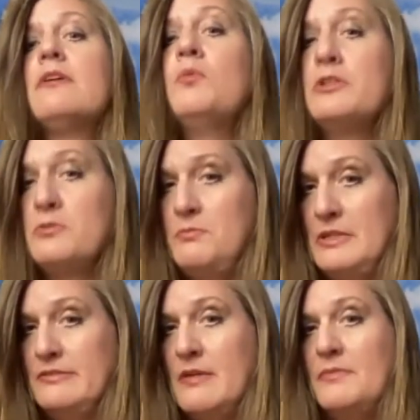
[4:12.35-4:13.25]
which would be
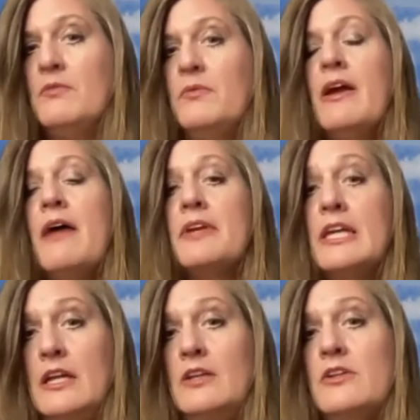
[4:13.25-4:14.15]
something we have a
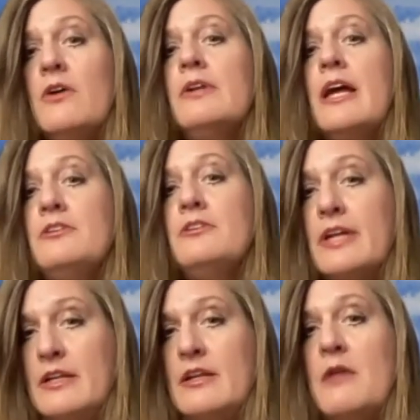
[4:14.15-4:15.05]
keynote, and you'll
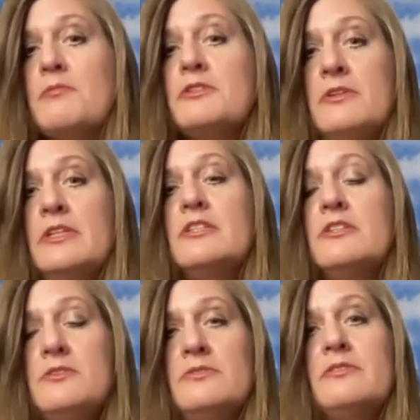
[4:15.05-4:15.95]
get an opportunity to
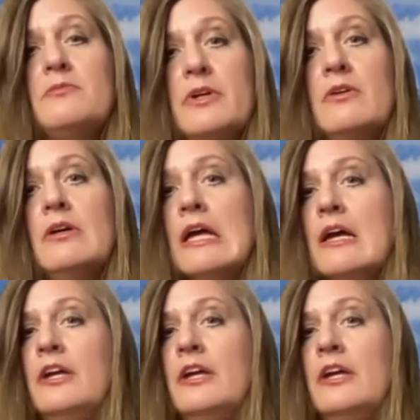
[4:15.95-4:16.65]
do some real,